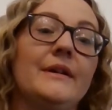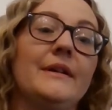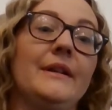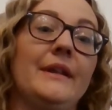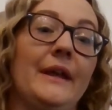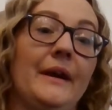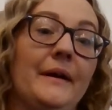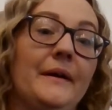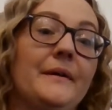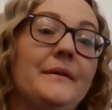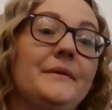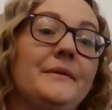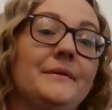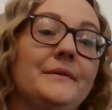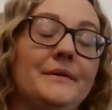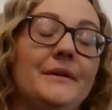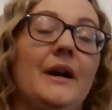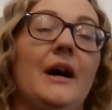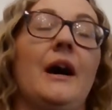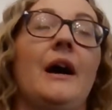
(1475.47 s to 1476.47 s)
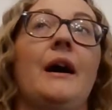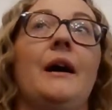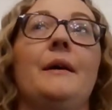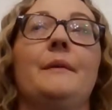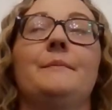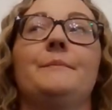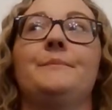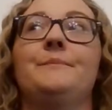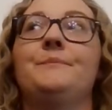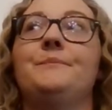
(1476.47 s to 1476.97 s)
Yeah.
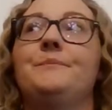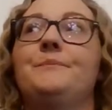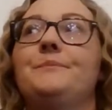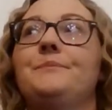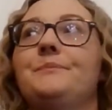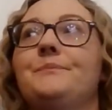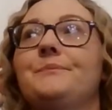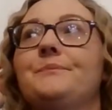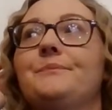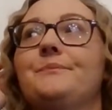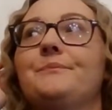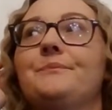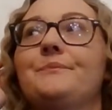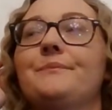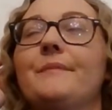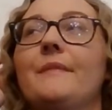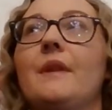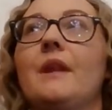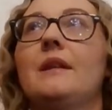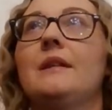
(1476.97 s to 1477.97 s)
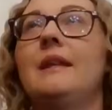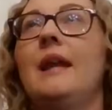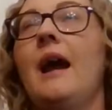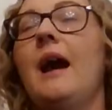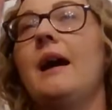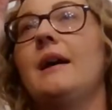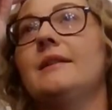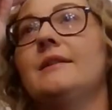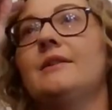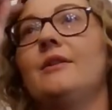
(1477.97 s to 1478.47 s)
Um,
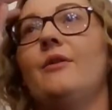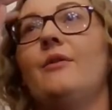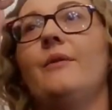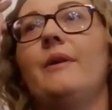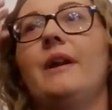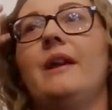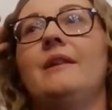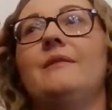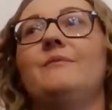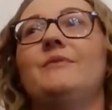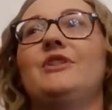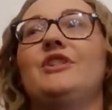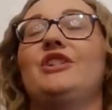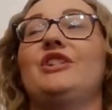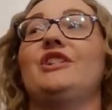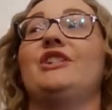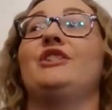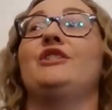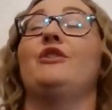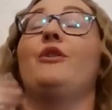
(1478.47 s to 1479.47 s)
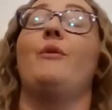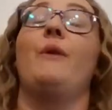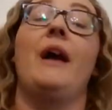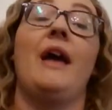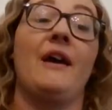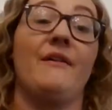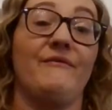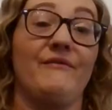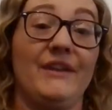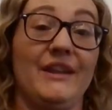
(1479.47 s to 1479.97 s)
yeah. So it was just so
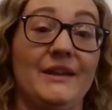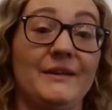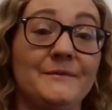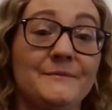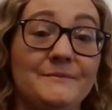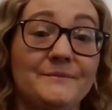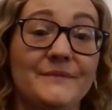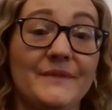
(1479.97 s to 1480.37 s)
heavy.